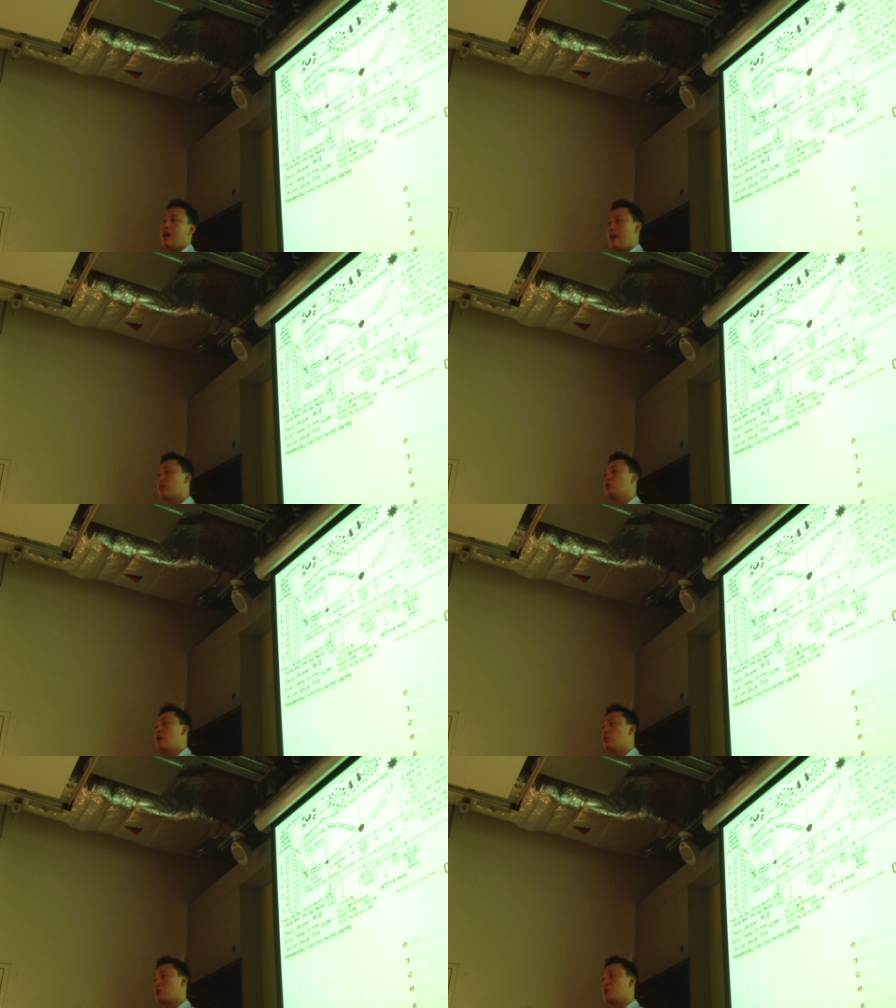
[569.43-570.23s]
Actually,
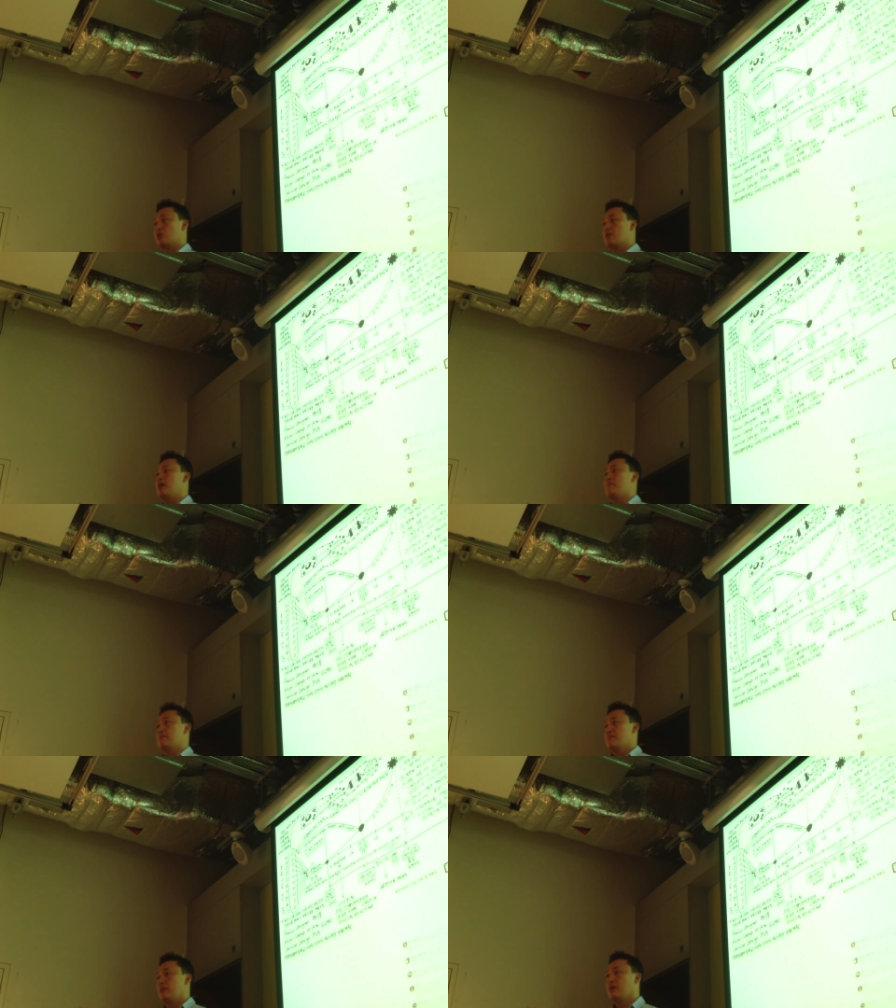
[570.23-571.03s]
I was going to give
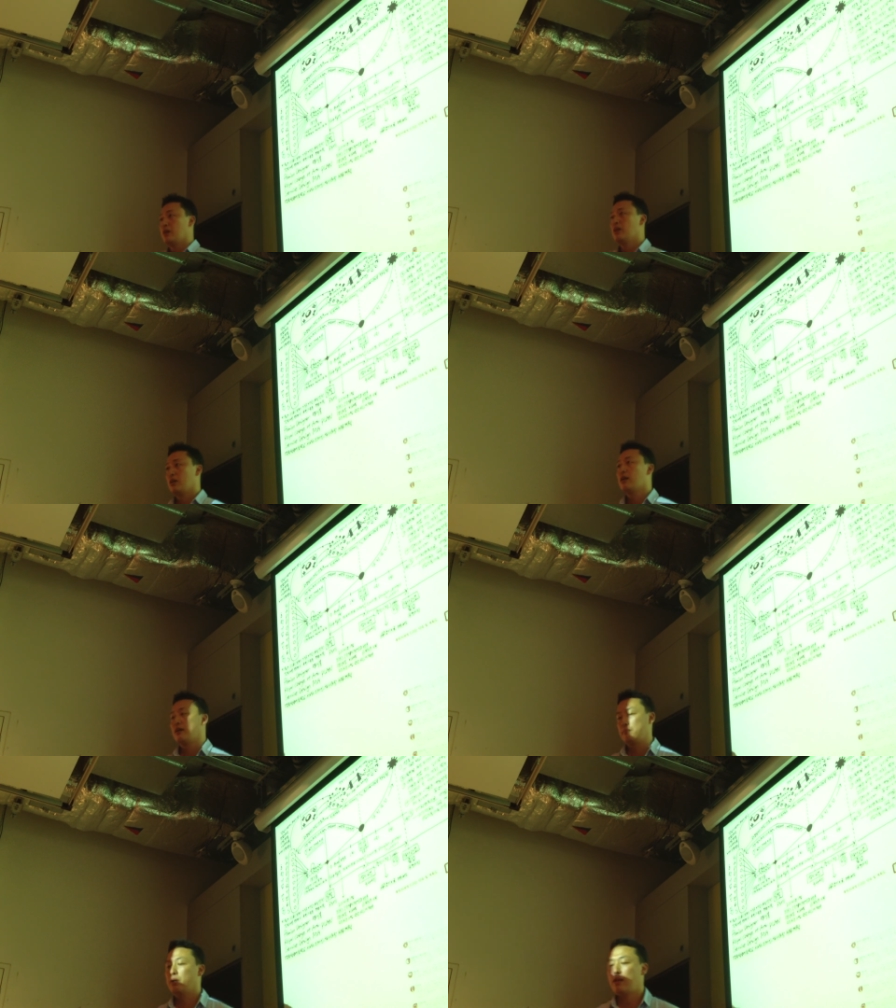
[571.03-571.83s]
up,
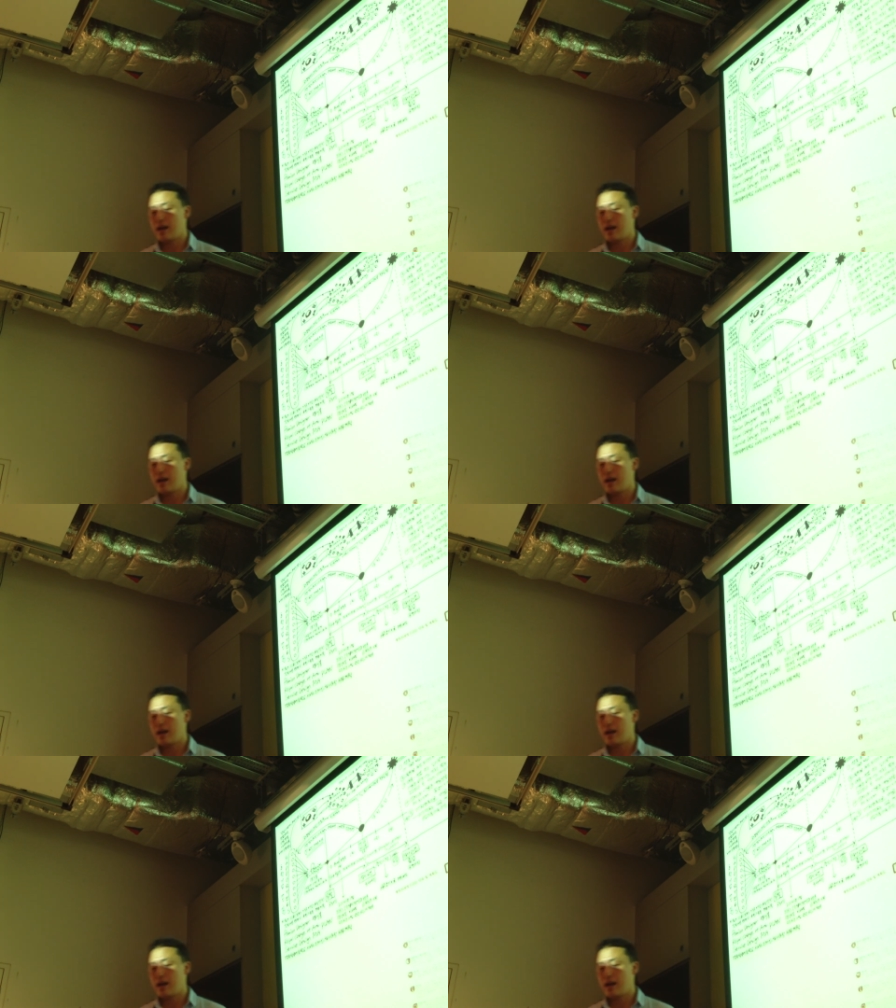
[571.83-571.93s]
but